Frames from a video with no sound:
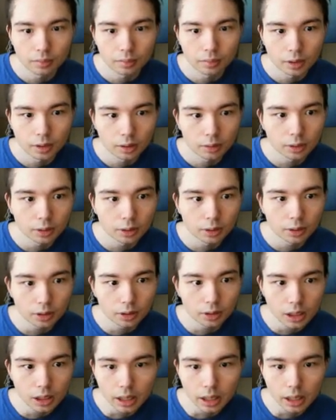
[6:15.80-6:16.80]
Rook
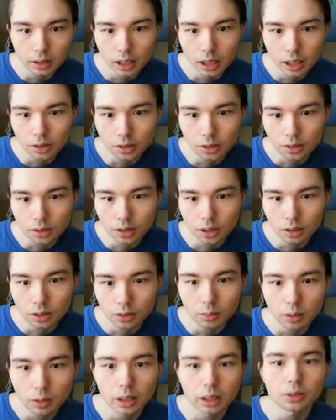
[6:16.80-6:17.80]
d8. The engine says
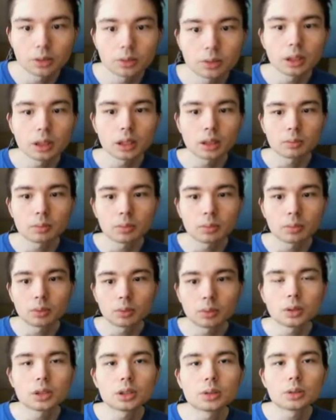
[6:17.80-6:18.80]
white is winning, but
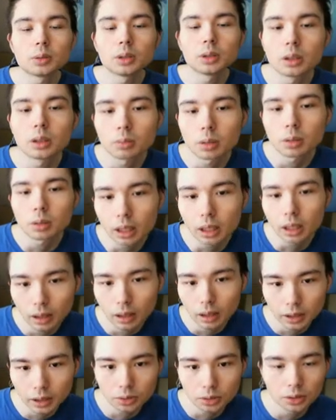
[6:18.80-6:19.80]
what is the winning plan? I
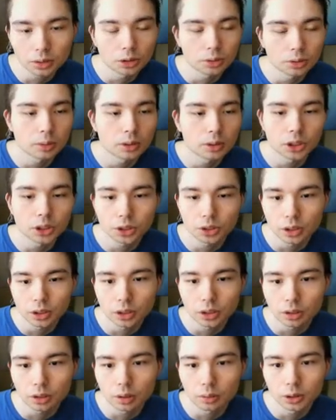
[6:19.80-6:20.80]
saw this position in
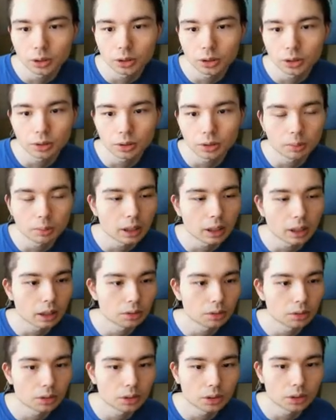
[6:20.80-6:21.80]
the commentary, but how
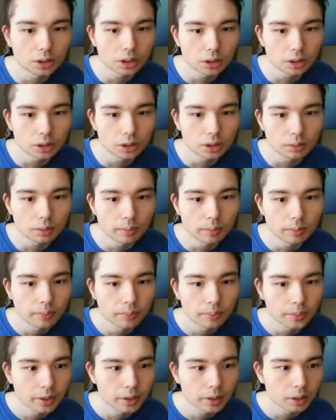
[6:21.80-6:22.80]
to continue?
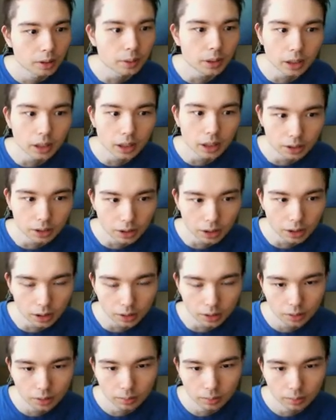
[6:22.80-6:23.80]
Queen
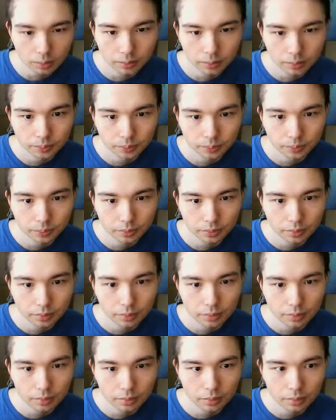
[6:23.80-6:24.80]
a6.
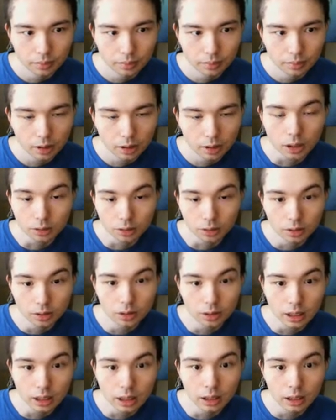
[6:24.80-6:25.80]
Carlsen
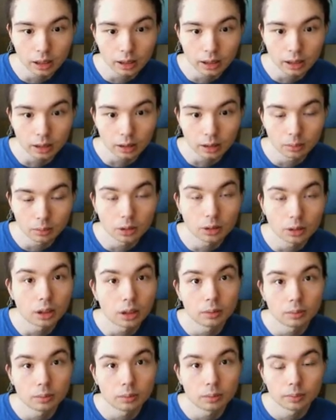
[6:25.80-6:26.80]
is telling
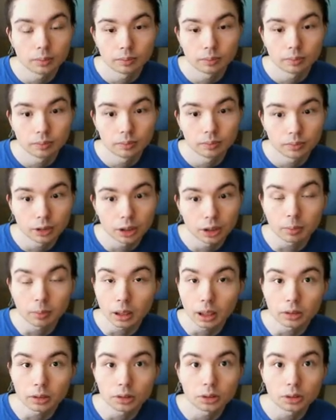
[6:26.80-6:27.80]
Nakamura, I
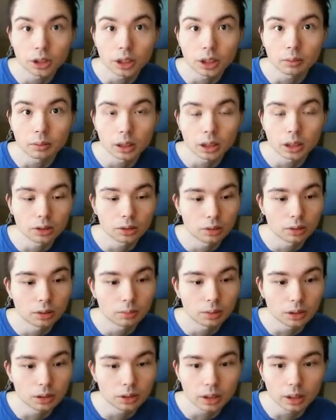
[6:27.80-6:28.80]
plan to checkmate you on
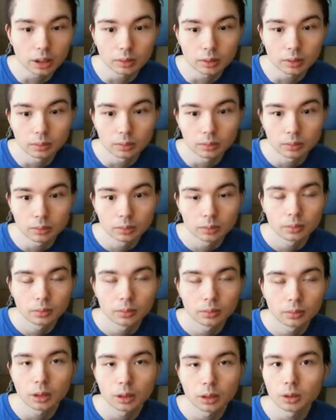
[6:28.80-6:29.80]
b7.
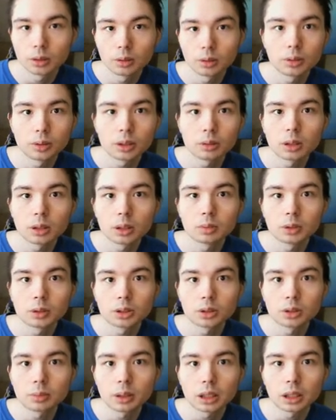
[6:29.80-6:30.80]
I'm going to bring my
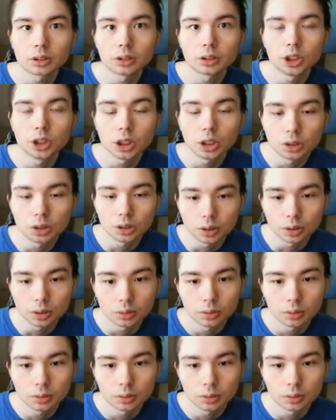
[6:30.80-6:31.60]
bishop back to g2.